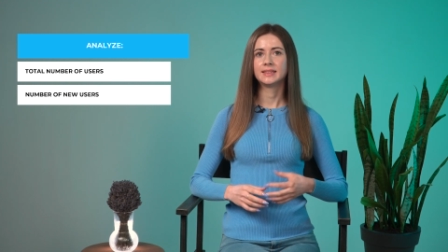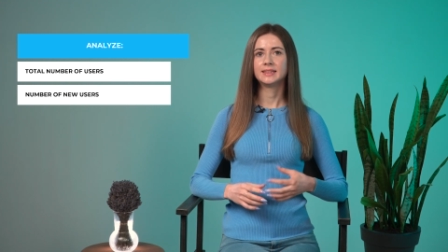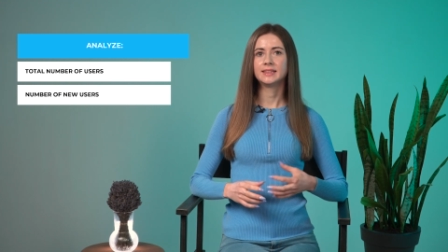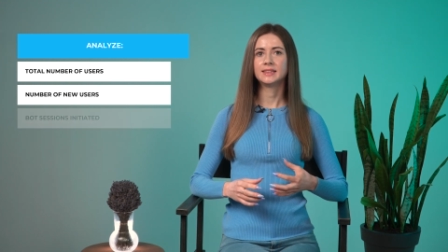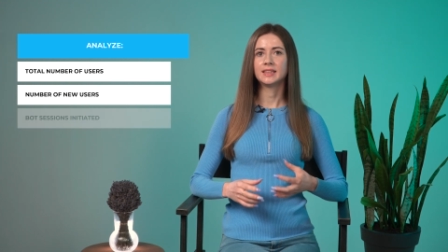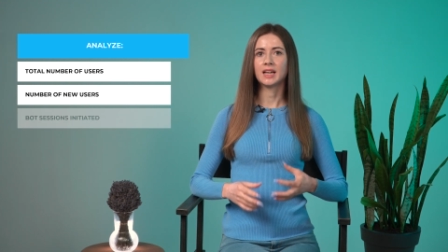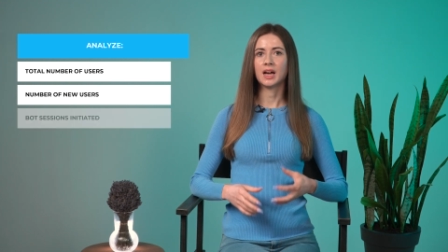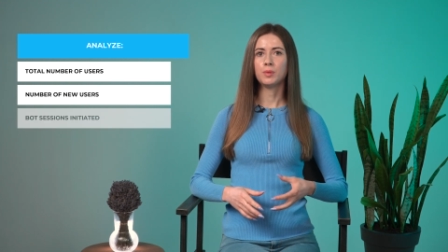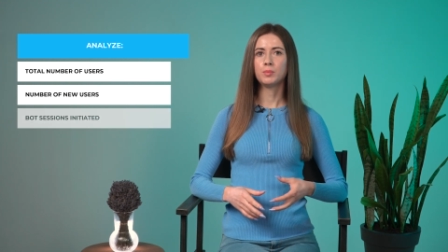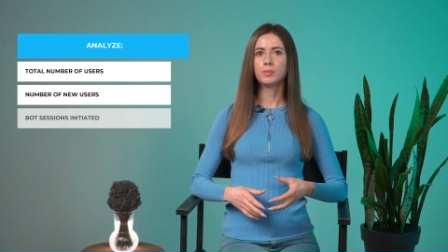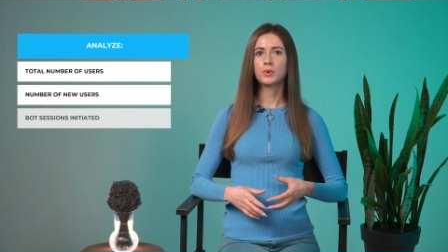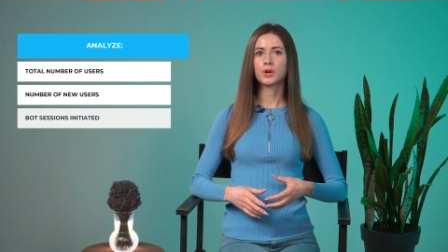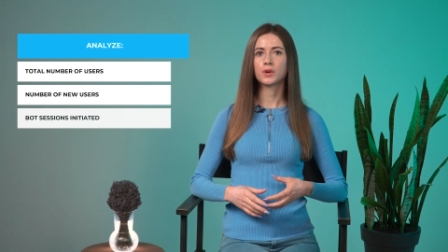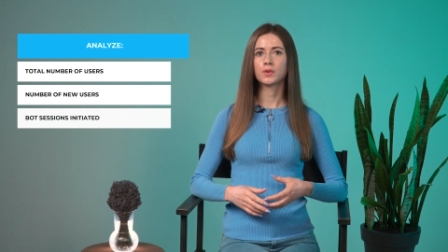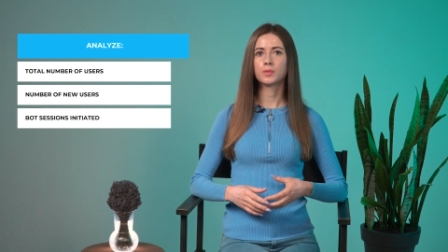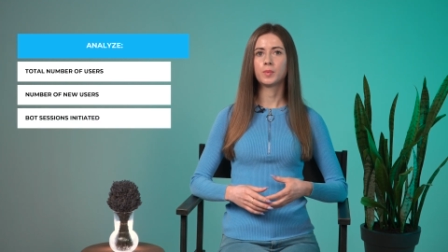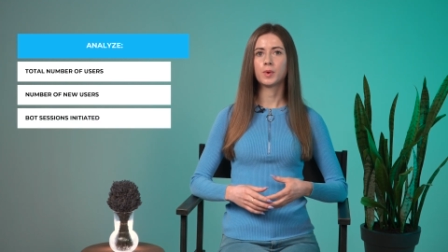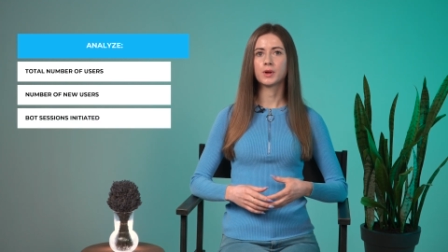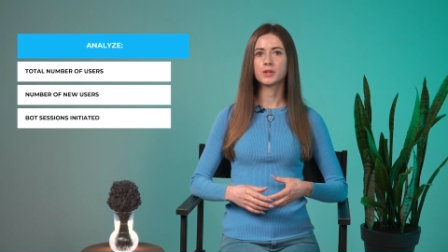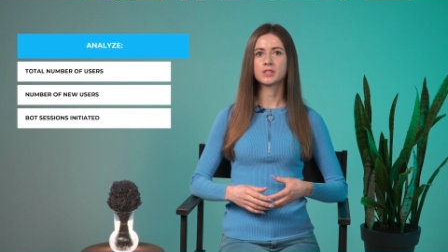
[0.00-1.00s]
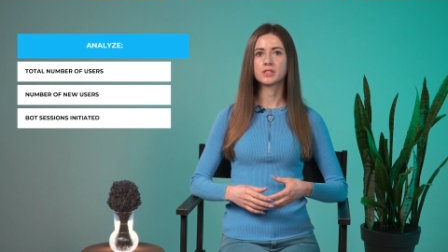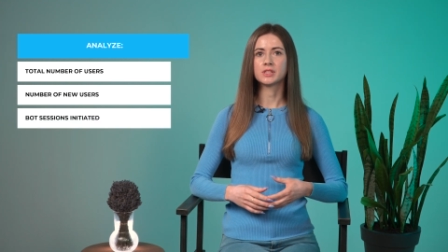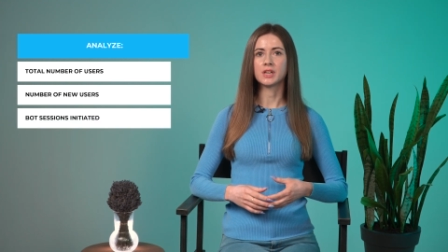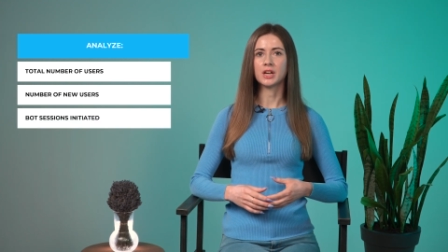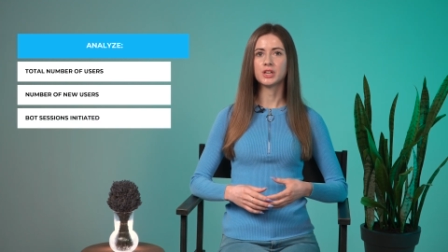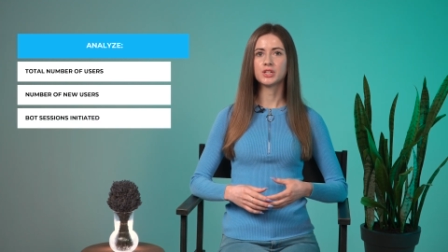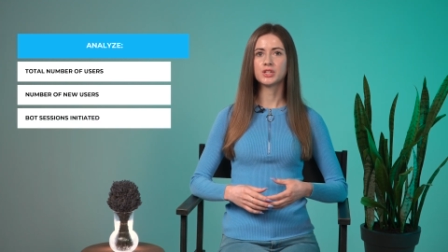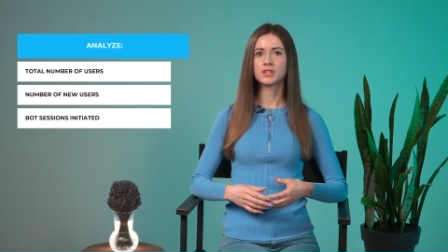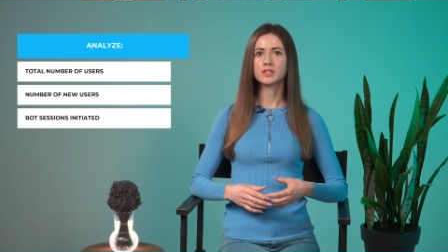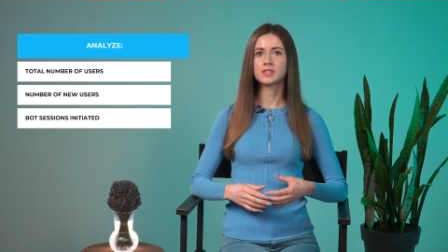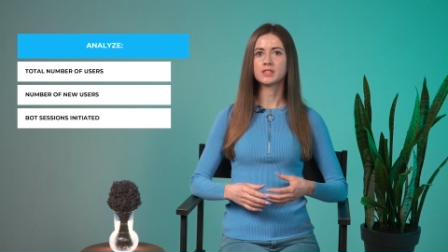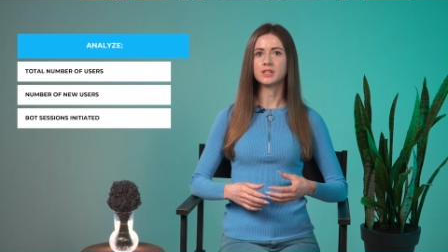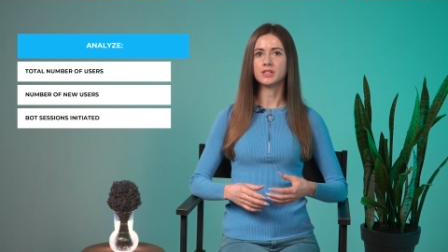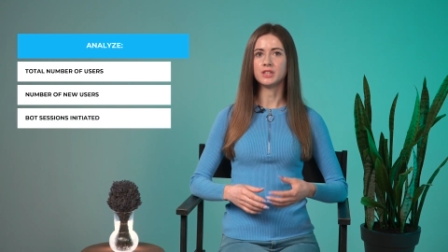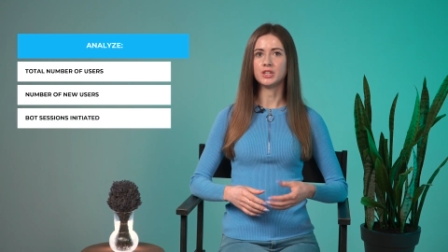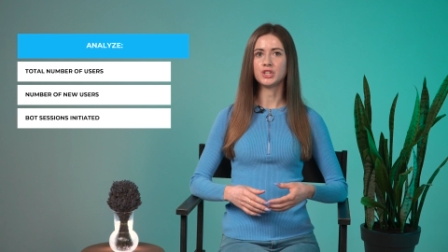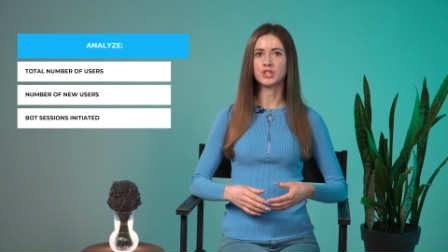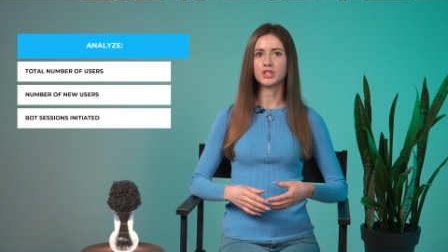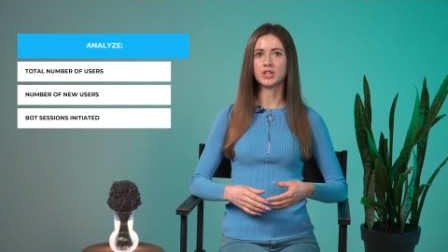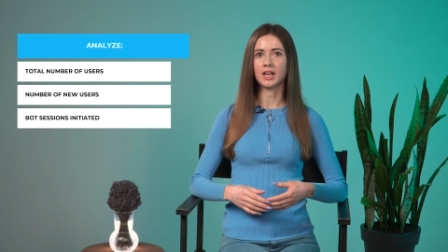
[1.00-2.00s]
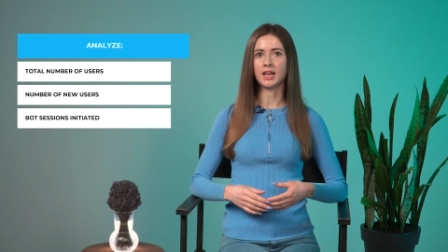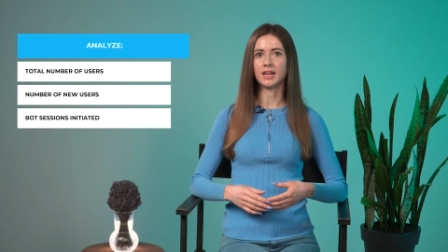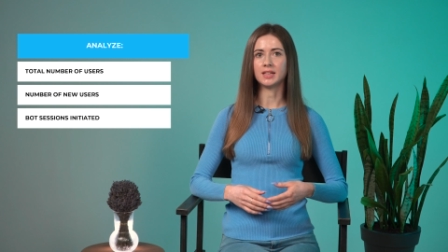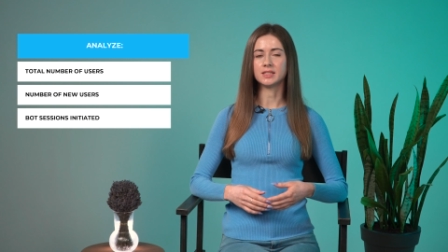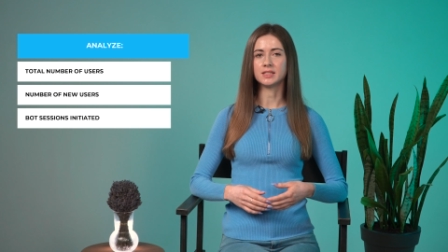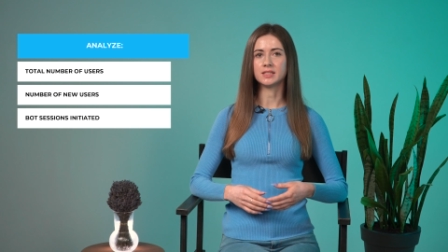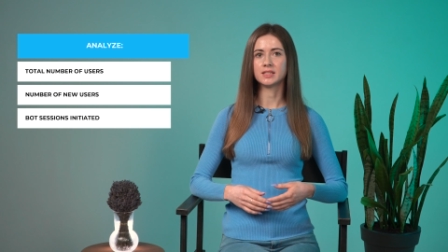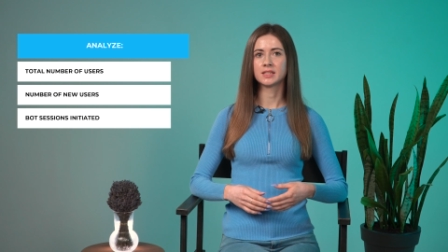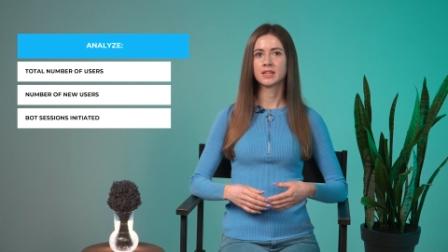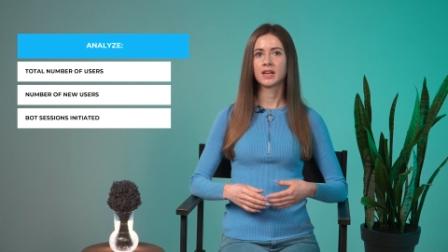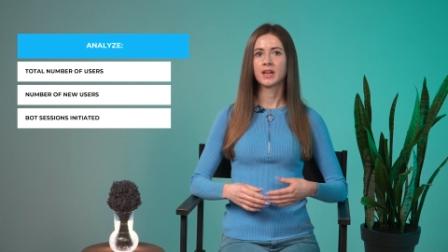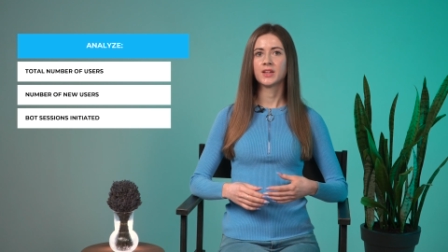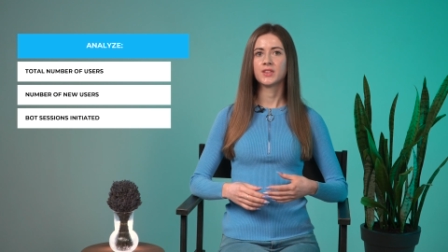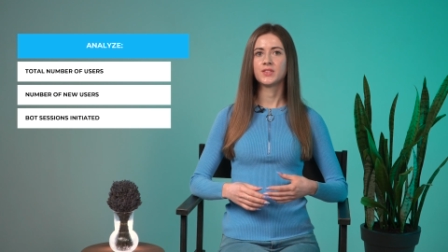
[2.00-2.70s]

The number of bot sessions initiated.